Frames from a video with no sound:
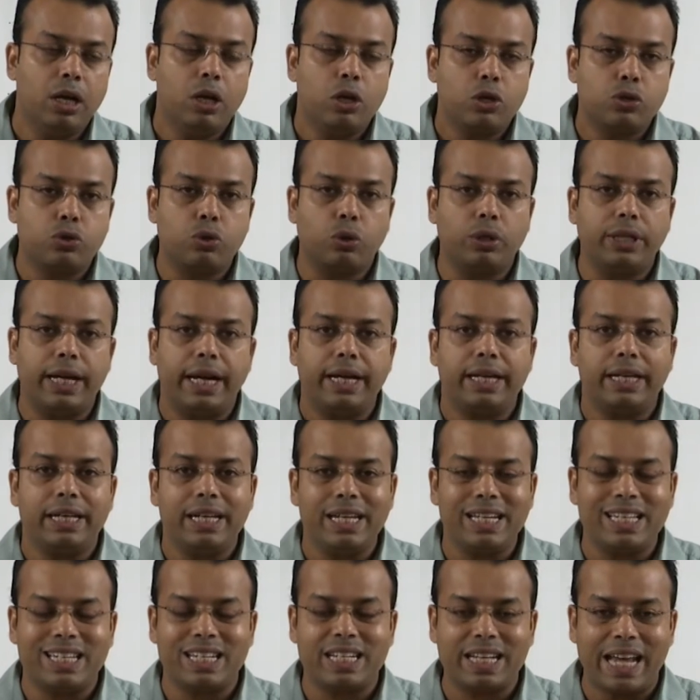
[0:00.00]
so that
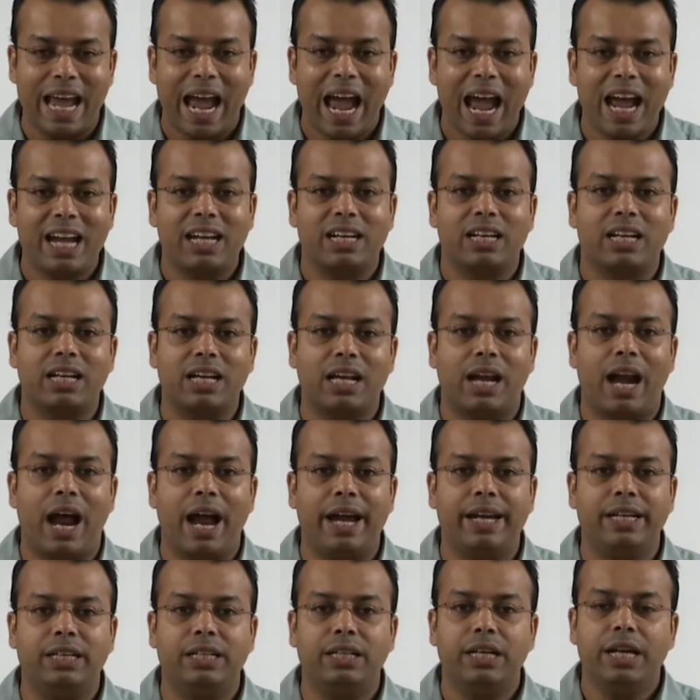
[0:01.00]
it can
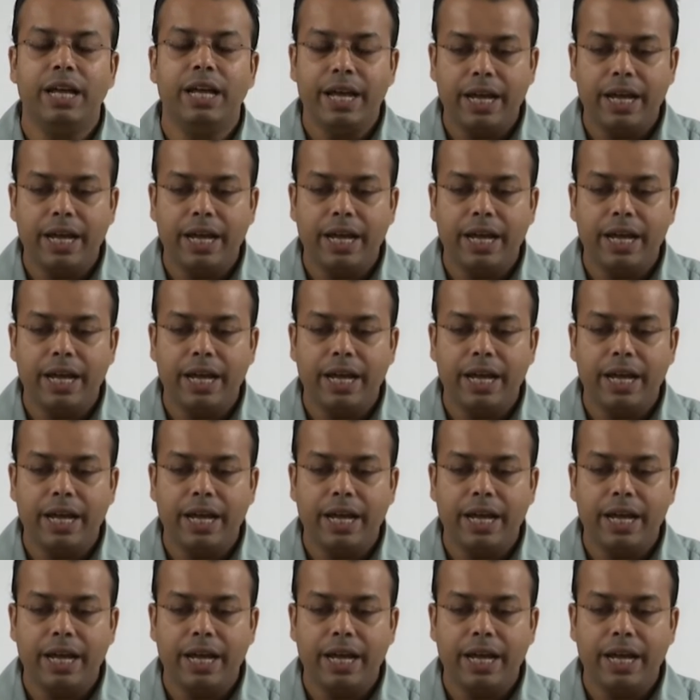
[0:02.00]
grind